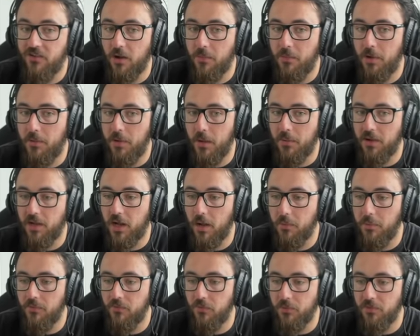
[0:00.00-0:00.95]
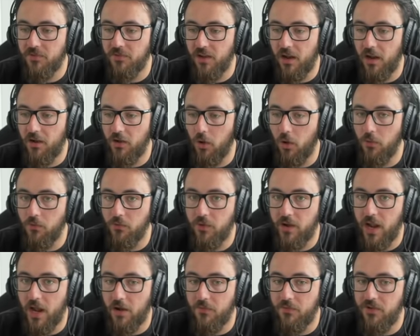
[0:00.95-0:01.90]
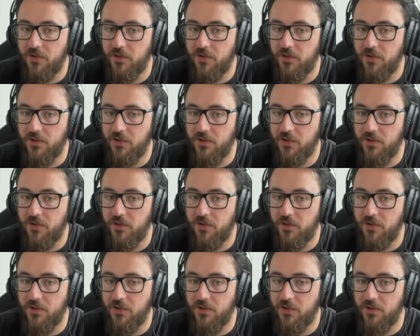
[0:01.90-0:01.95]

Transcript: I'm going to be able to come in from the side, hovering out of